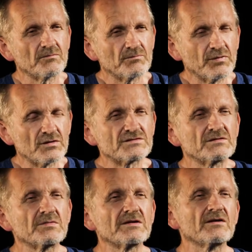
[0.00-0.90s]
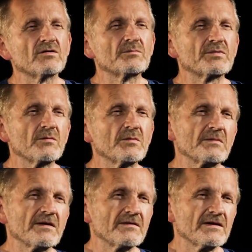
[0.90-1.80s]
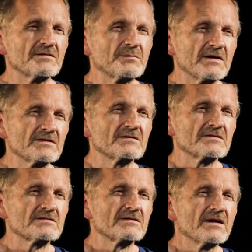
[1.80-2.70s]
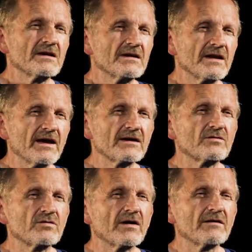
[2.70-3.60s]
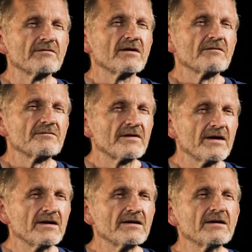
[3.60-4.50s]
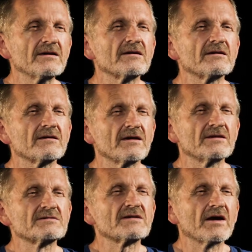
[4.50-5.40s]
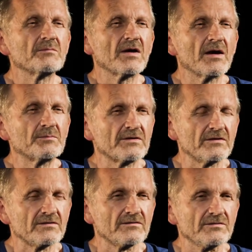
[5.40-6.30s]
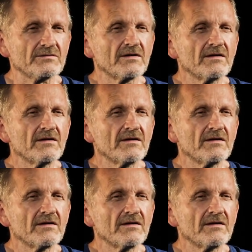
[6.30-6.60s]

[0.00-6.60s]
possibly or probably these patients lack or have failing enzyme apparatus.